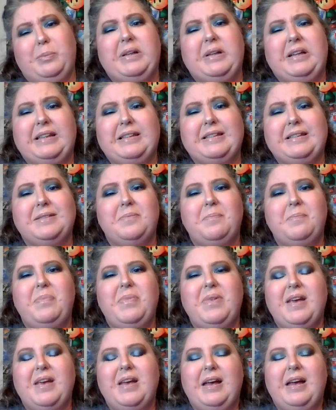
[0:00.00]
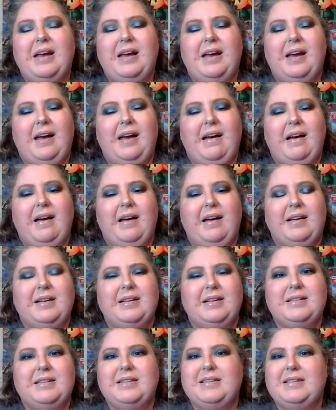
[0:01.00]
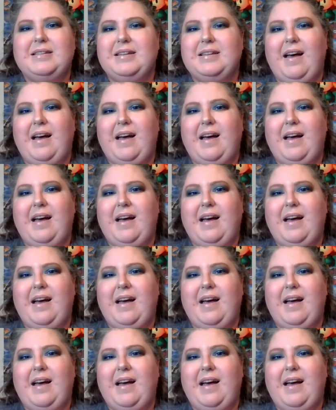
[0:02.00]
please. And